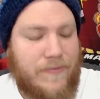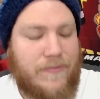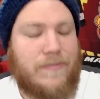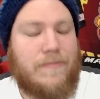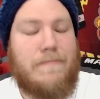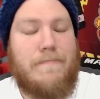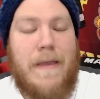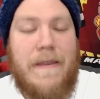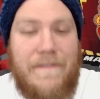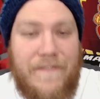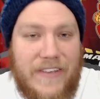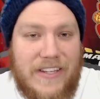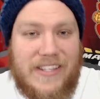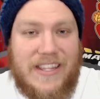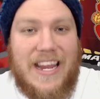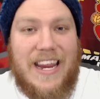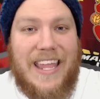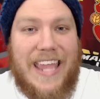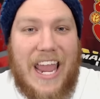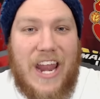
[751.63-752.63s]
Memphis
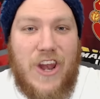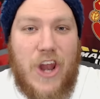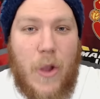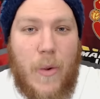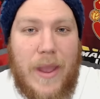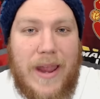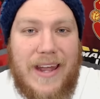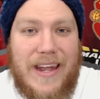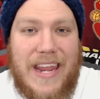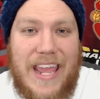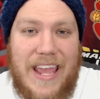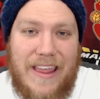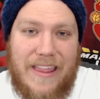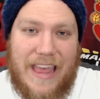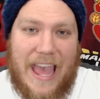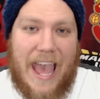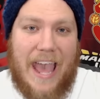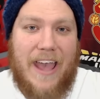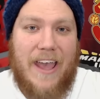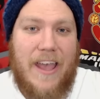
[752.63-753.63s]
didn't get nowhere near
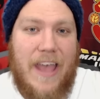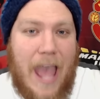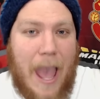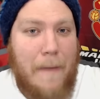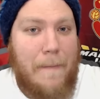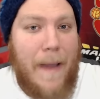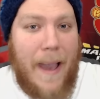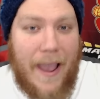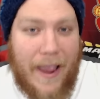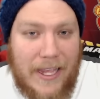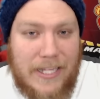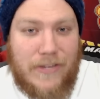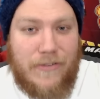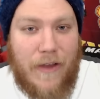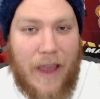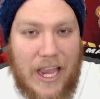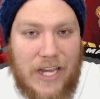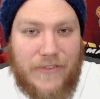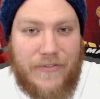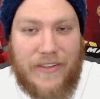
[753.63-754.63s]
that. And Marcus
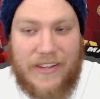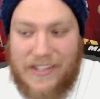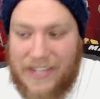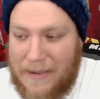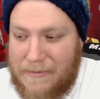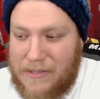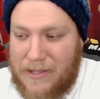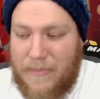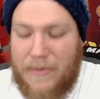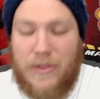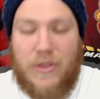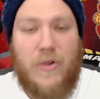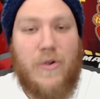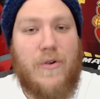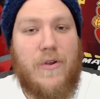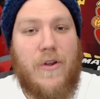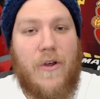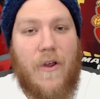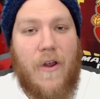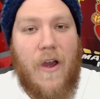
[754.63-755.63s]
Rashford seems to be
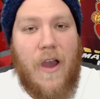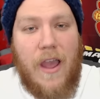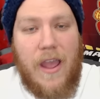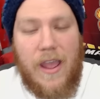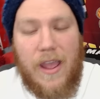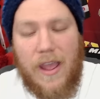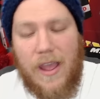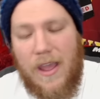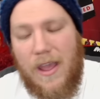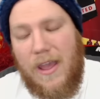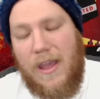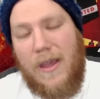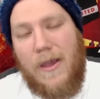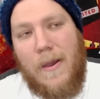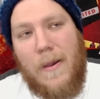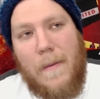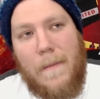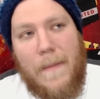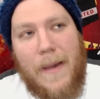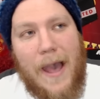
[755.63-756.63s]
doing all right.
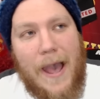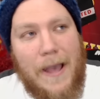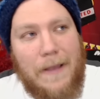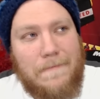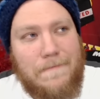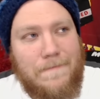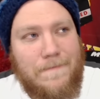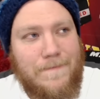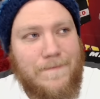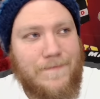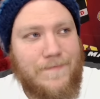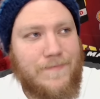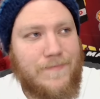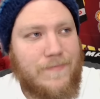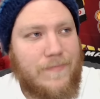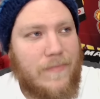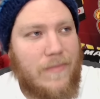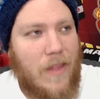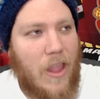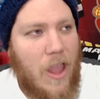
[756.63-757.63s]
But,
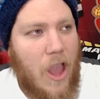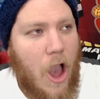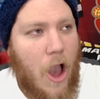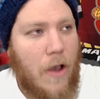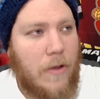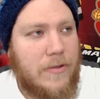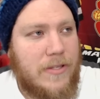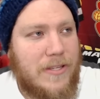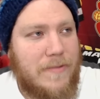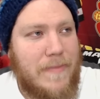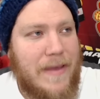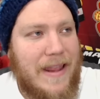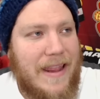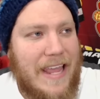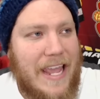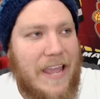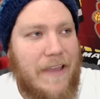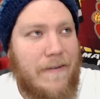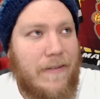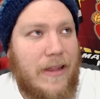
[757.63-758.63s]

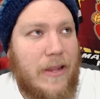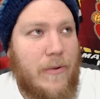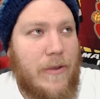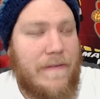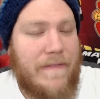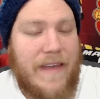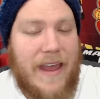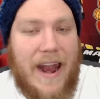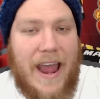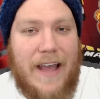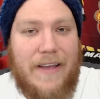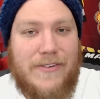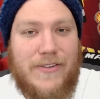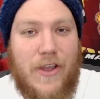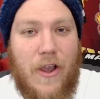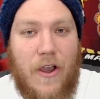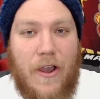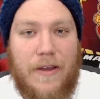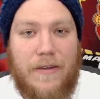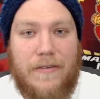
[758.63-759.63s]
ultimately, Louis van Gaal's
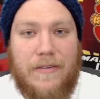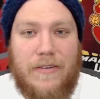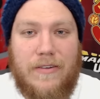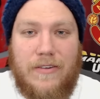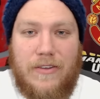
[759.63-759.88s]
gone.